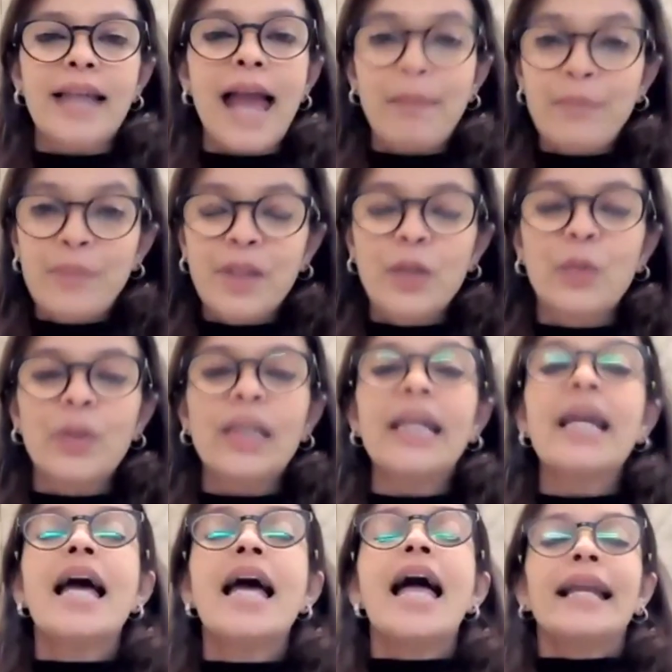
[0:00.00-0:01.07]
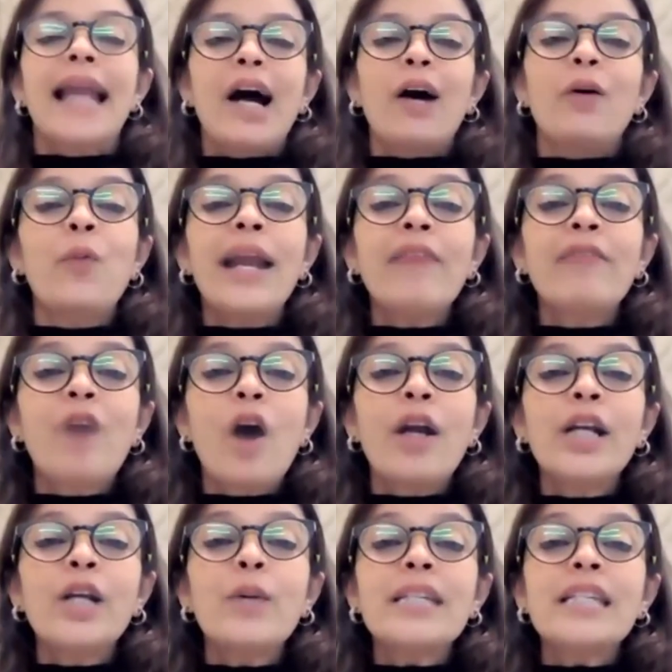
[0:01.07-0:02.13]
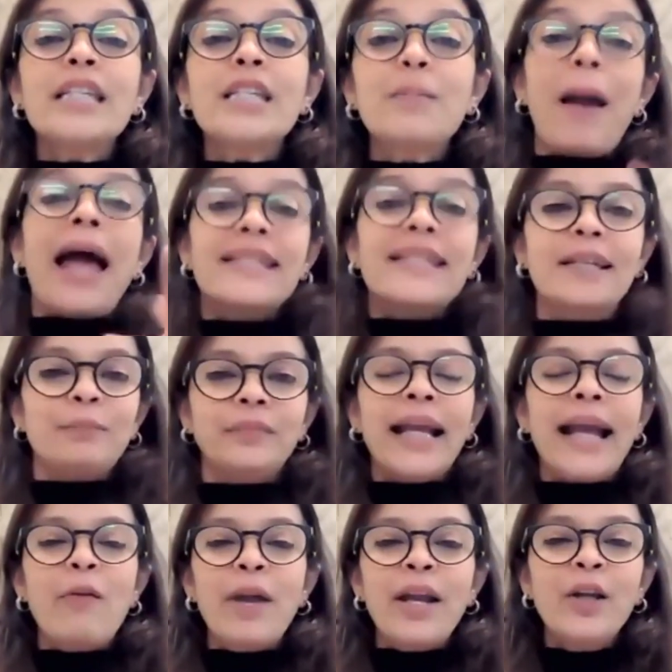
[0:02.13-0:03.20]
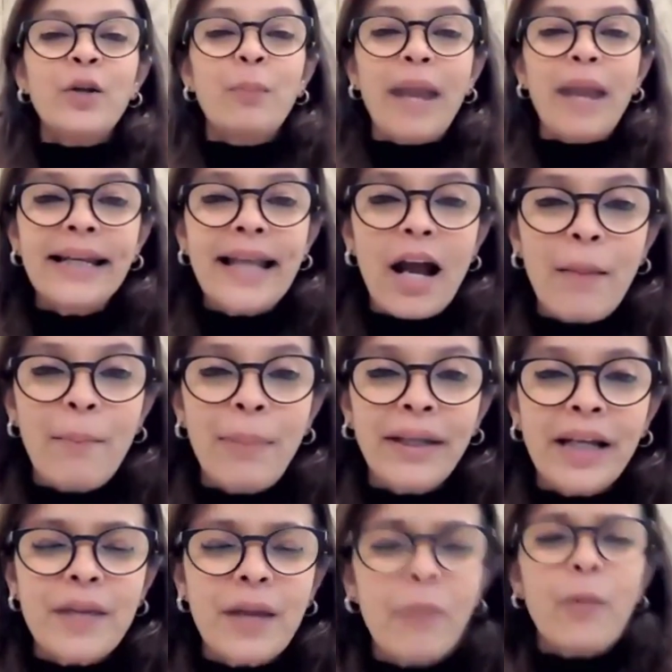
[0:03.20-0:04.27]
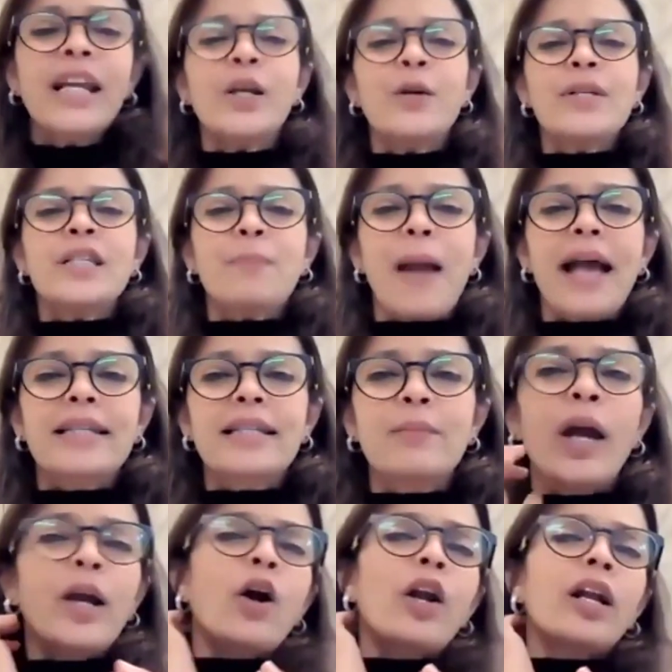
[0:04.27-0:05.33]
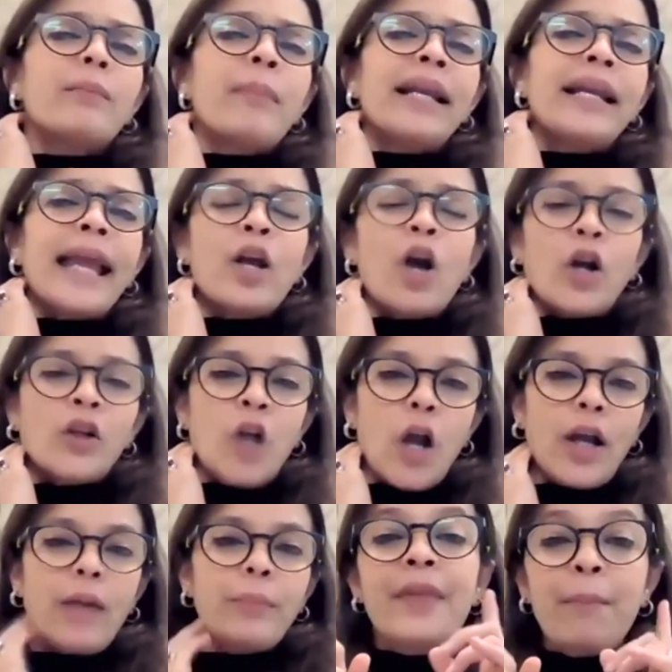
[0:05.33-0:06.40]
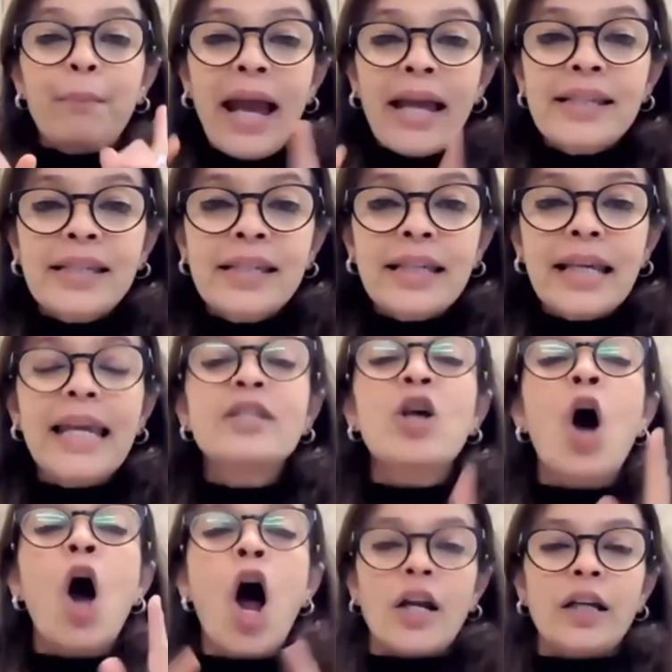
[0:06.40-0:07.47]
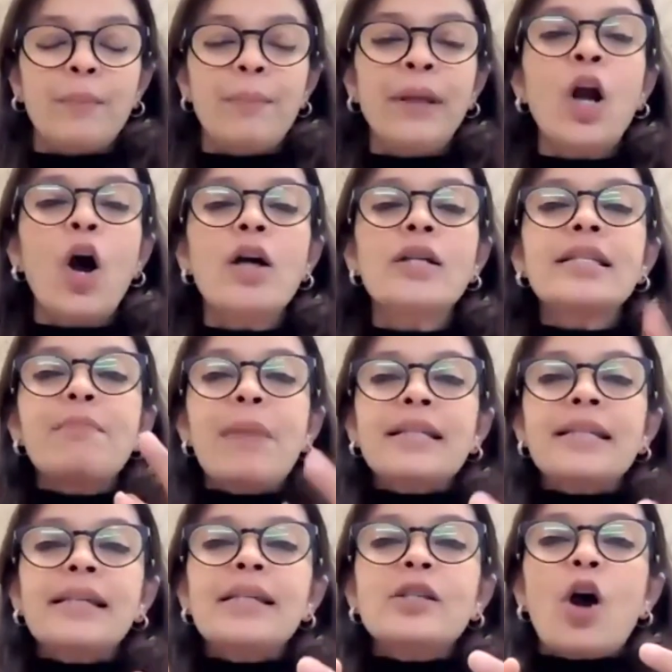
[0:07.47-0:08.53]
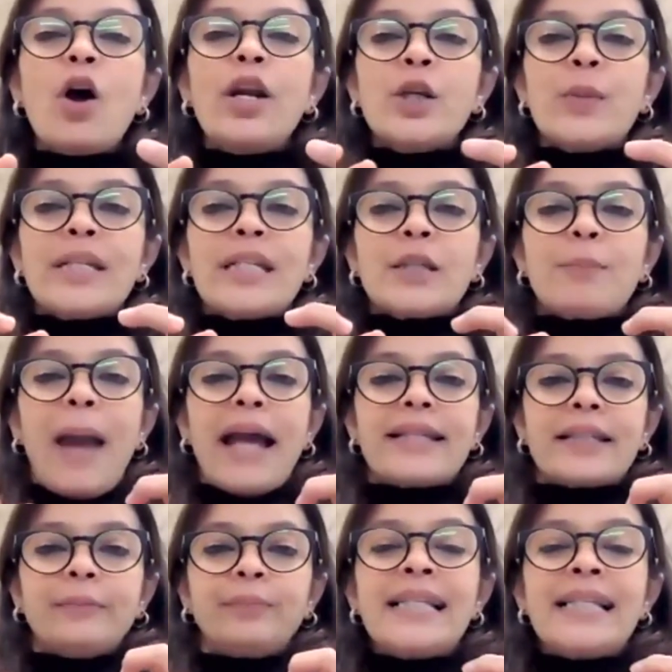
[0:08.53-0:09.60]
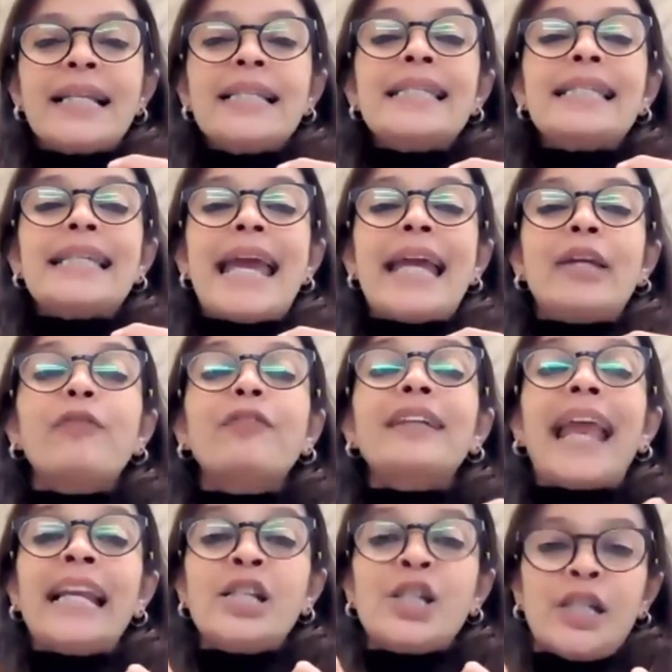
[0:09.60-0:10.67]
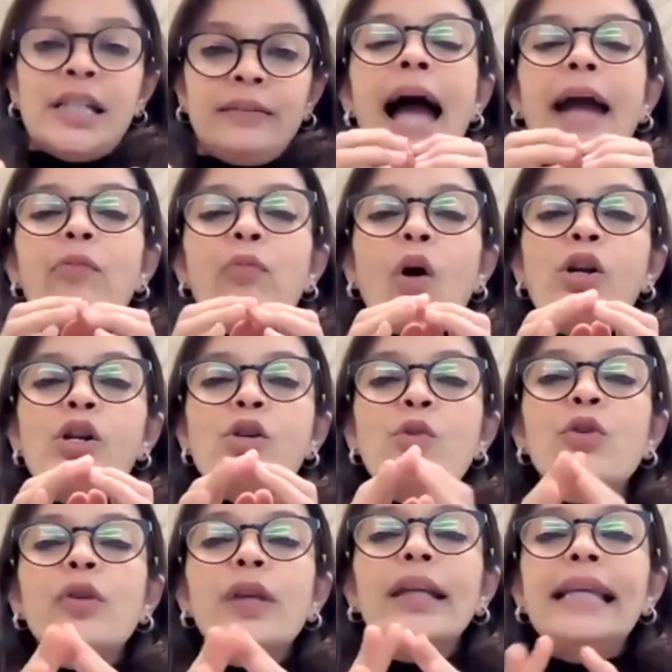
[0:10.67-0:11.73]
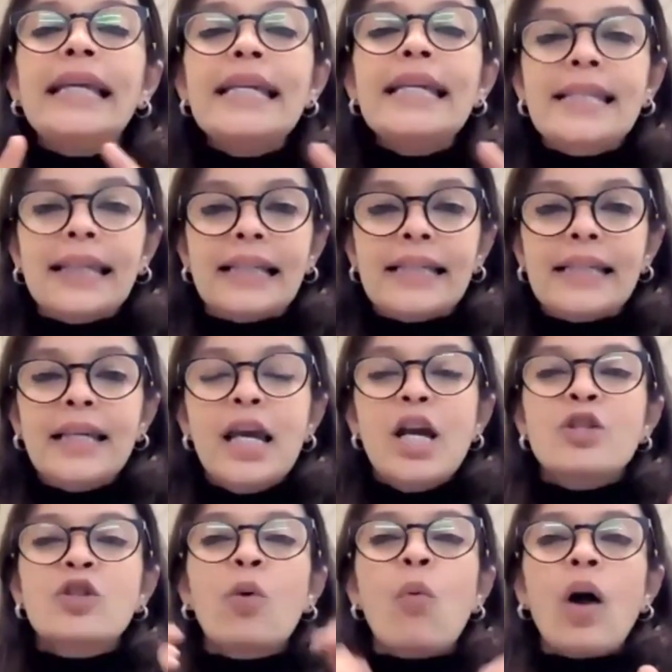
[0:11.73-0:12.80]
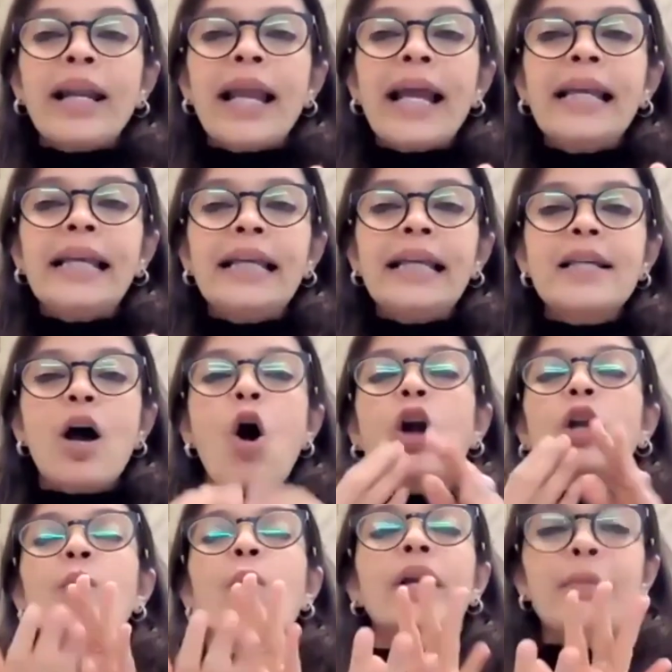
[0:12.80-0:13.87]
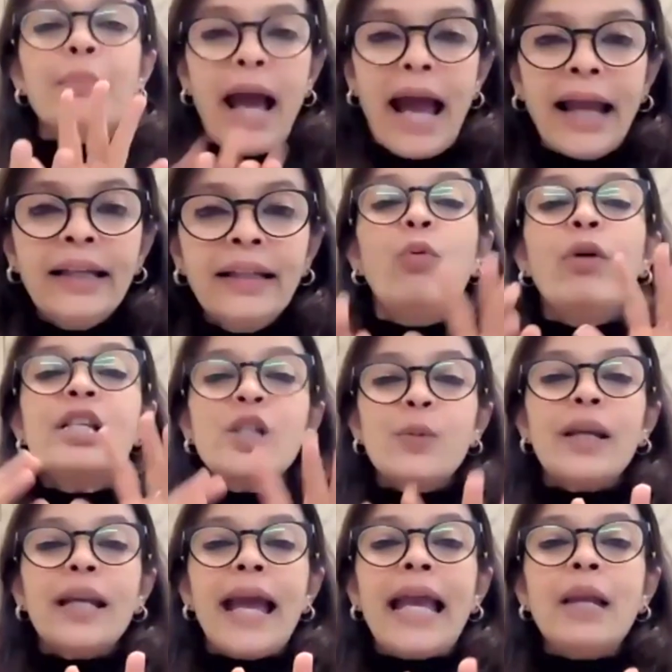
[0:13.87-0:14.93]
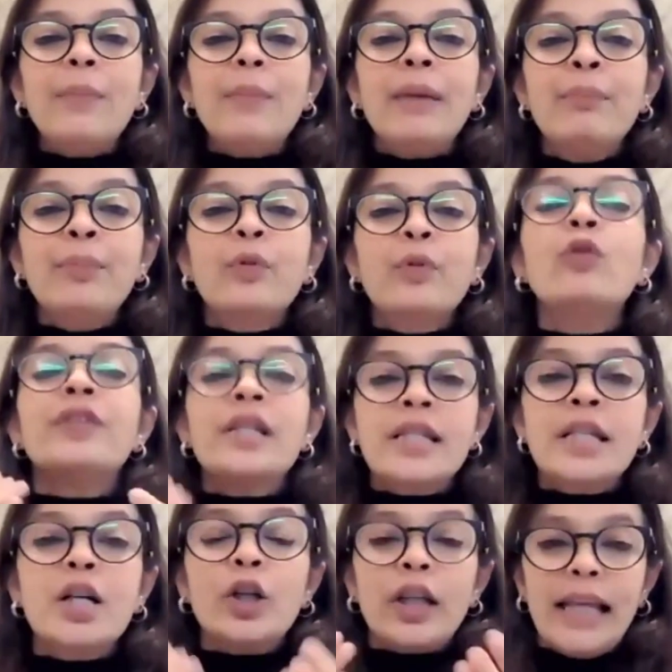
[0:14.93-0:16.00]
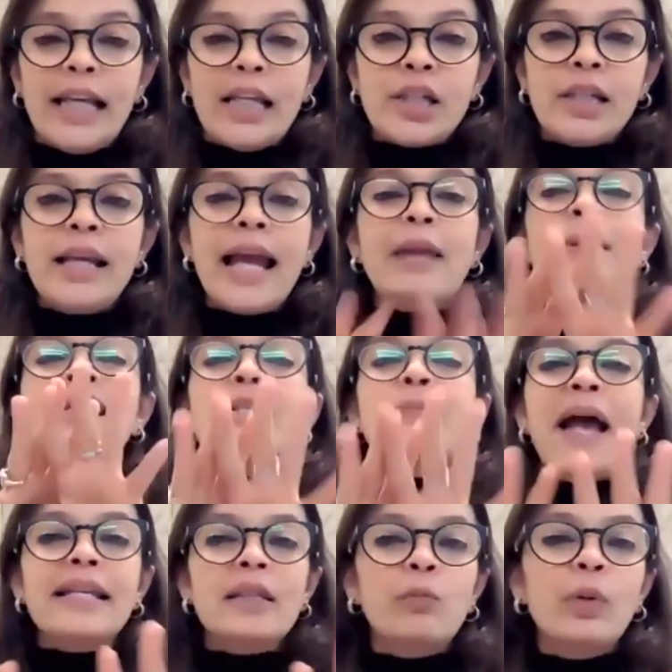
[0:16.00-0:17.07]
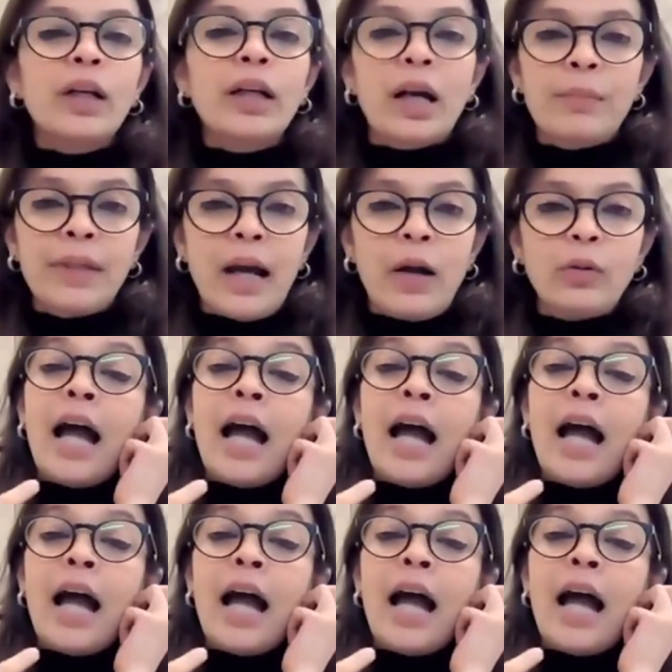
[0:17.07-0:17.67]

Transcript: Absolutely. Now, when I've gone into a spasm, like I went to bend down because I went into a spasm, my neck got caught up. The best is hot because the muscle has gone into a spasm. It's in a state of tension. I want to release it. So what I need is a hot water bag, which will help improve the circulation and my spasm will come down.